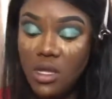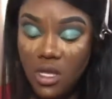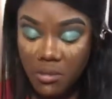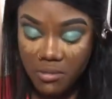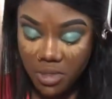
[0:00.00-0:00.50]

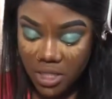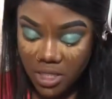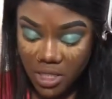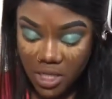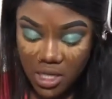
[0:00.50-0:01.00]
and
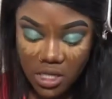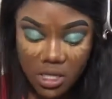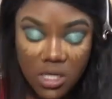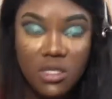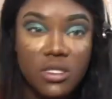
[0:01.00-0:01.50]
blend
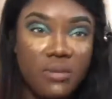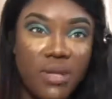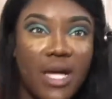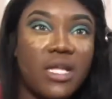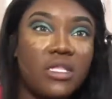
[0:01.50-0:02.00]
in the
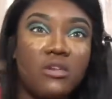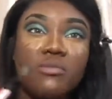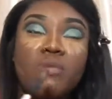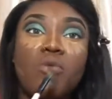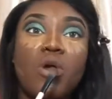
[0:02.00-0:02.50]
black a little
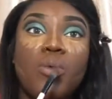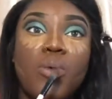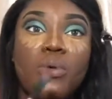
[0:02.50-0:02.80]
bit more.